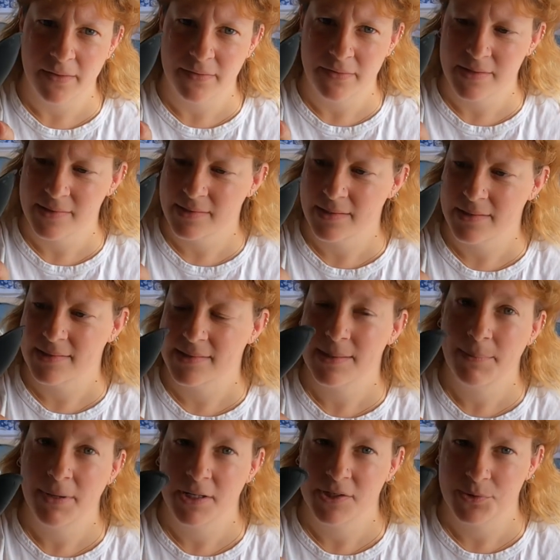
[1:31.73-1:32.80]
and this is
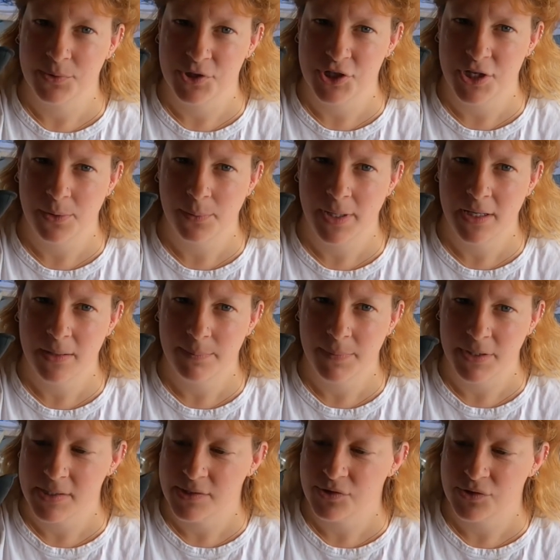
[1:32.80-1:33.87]
similar to a Shiwi,
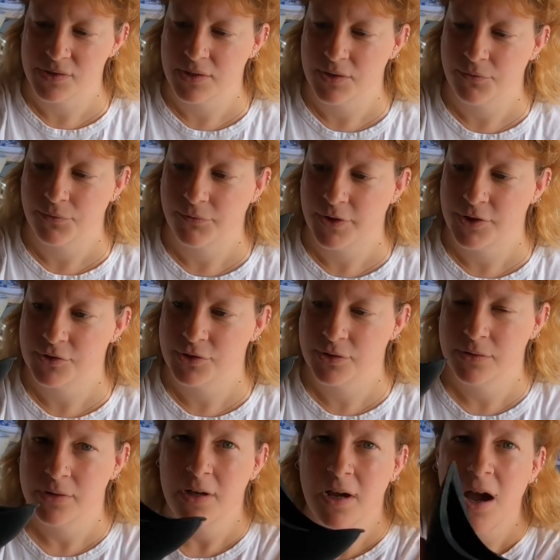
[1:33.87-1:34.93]
but it's just a different
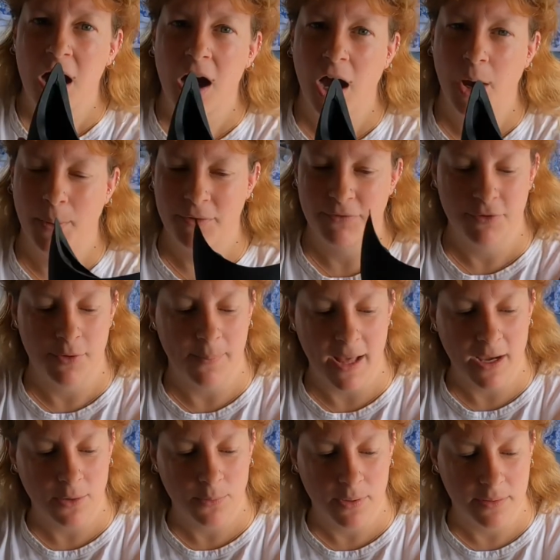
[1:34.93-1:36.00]
version. I went for a
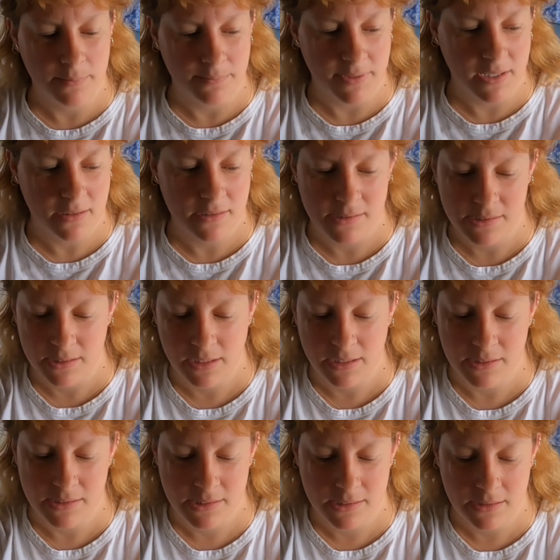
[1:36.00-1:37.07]
black one because
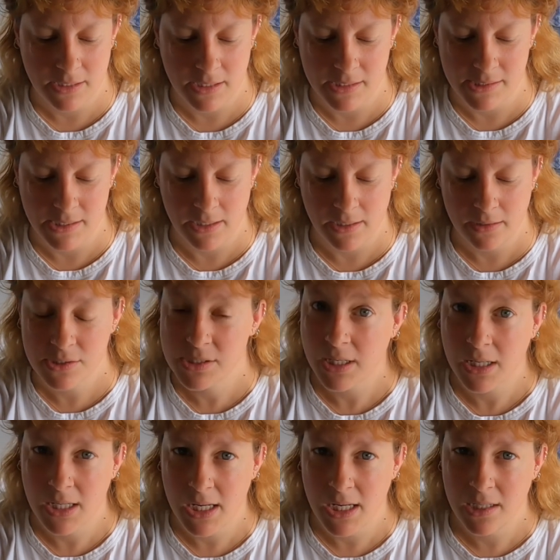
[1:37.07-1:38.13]
it's easy to
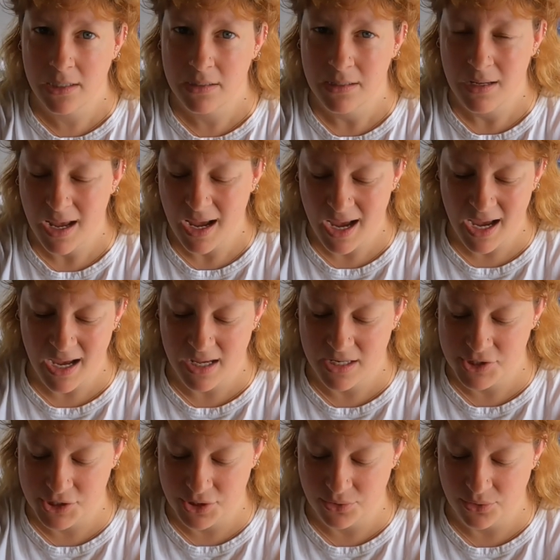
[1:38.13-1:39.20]
clean
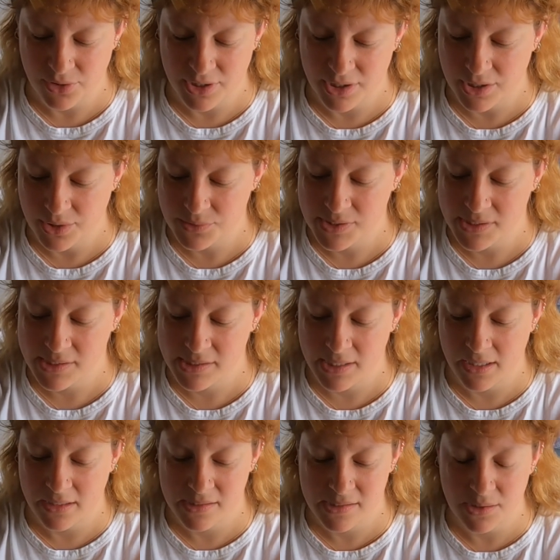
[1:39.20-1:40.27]
and you're not going to notice
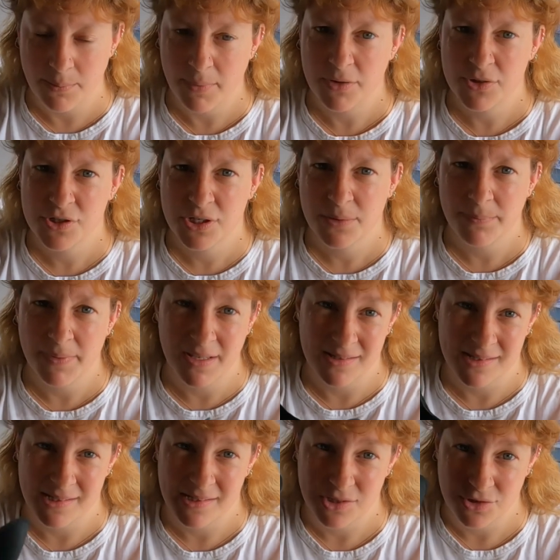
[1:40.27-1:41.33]
it so much
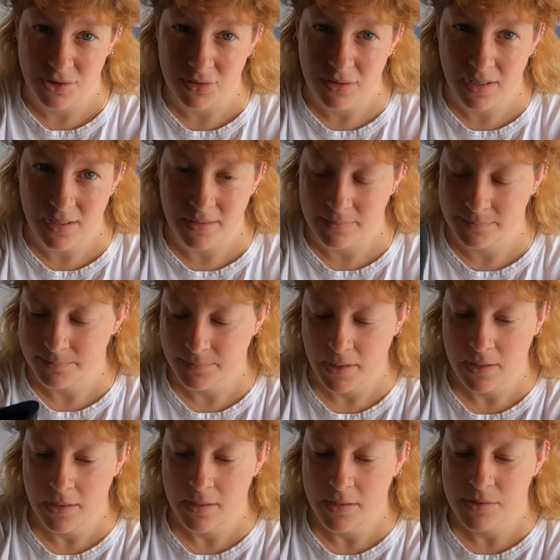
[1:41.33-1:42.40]
because it's a dark colour.
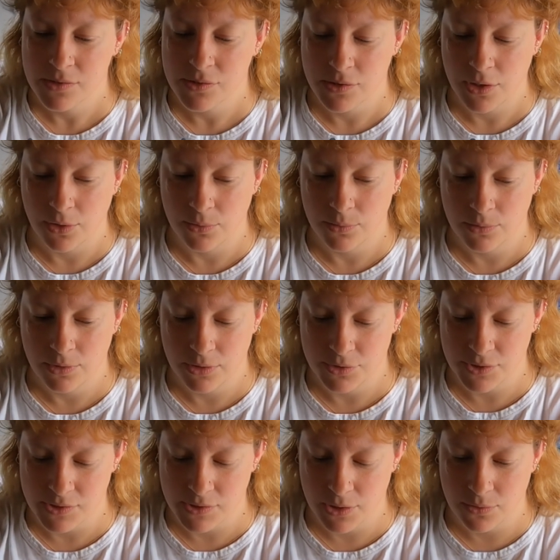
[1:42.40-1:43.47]
So you
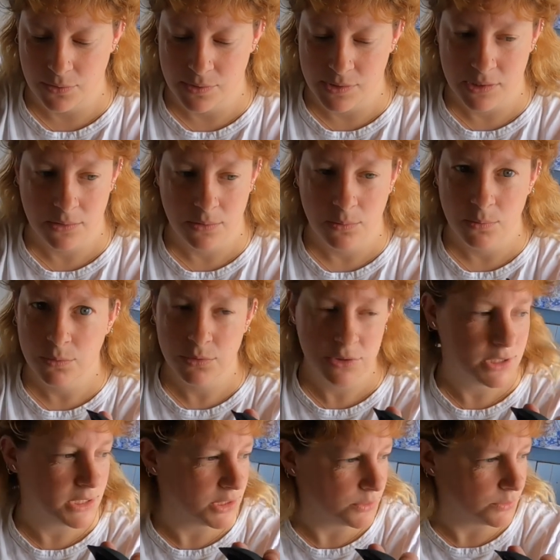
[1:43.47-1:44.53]
just use
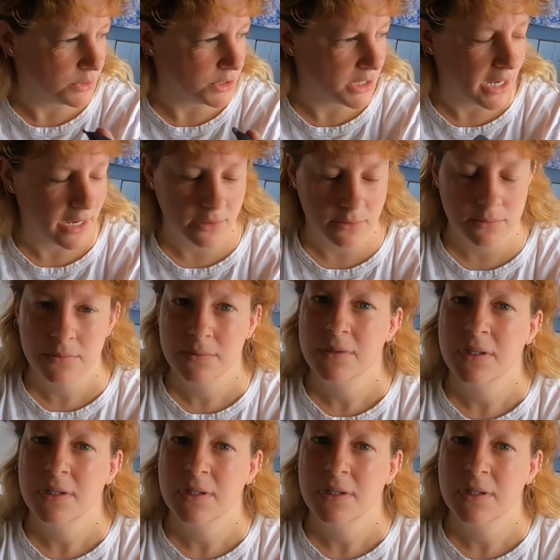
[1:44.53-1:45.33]
water to wash it out,